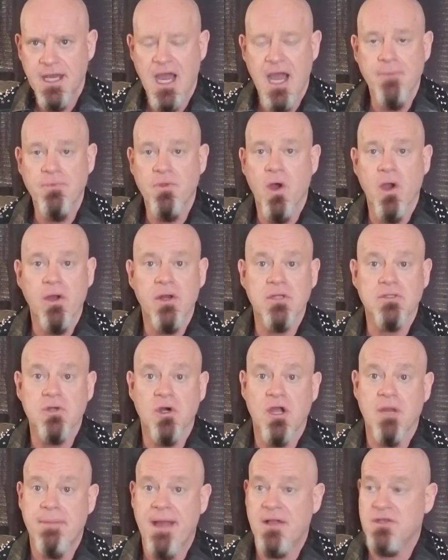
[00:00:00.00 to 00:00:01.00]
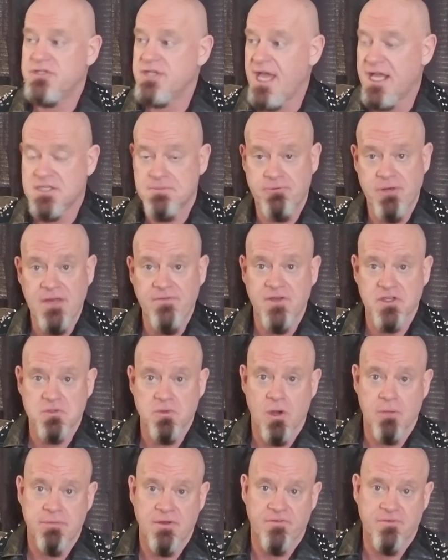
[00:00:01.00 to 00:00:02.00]
I'm not going to talk about Jack's previous
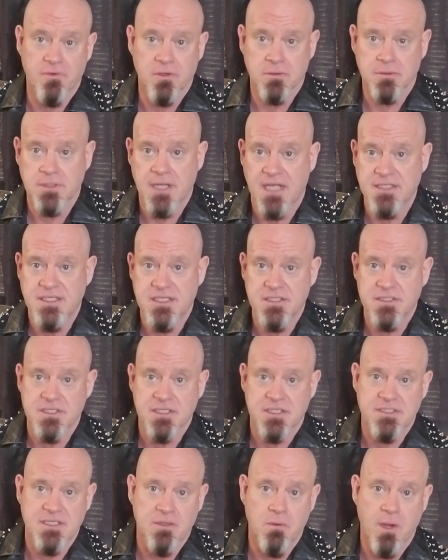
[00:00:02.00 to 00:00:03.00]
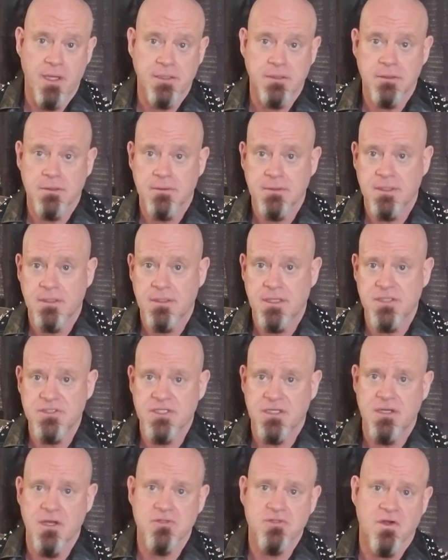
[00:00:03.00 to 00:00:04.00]
work before 1961 because
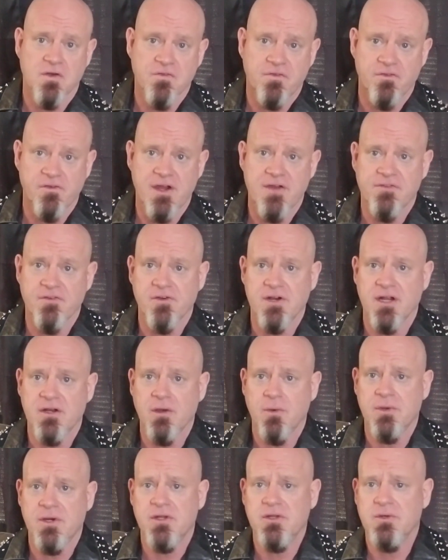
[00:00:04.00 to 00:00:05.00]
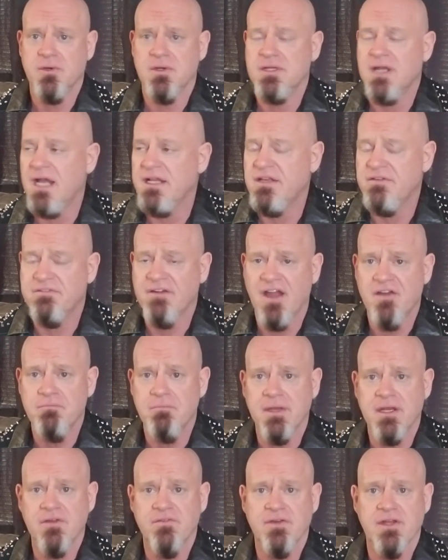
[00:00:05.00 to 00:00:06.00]
it goes on forever and I don't want to do a 95
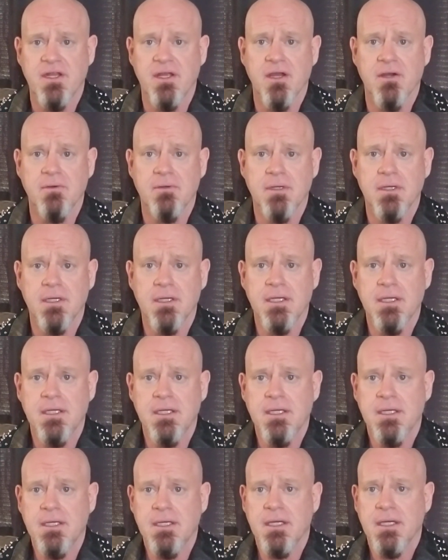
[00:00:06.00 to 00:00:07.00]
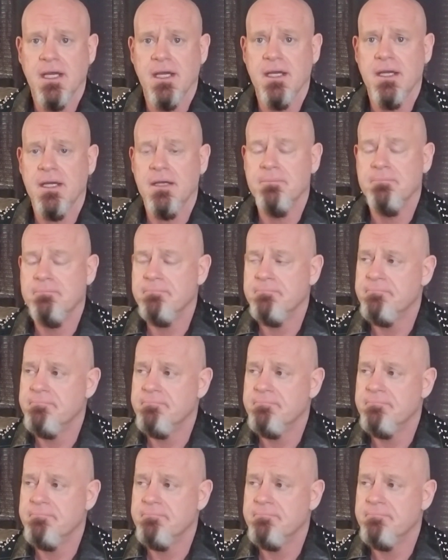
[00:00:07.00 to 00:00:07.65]
minute video. Um,